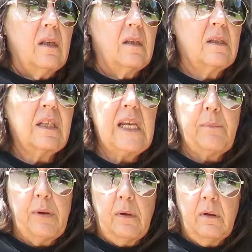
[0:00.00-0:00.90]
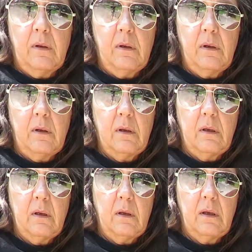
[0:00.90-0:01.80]
sleep,
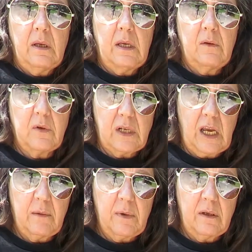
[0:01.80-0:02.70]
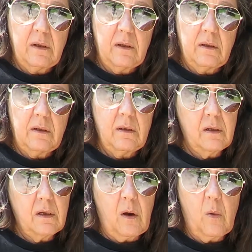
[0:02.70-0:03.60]
and retirement
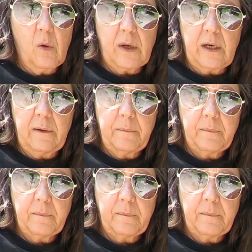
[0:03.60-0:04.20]
awoke in it.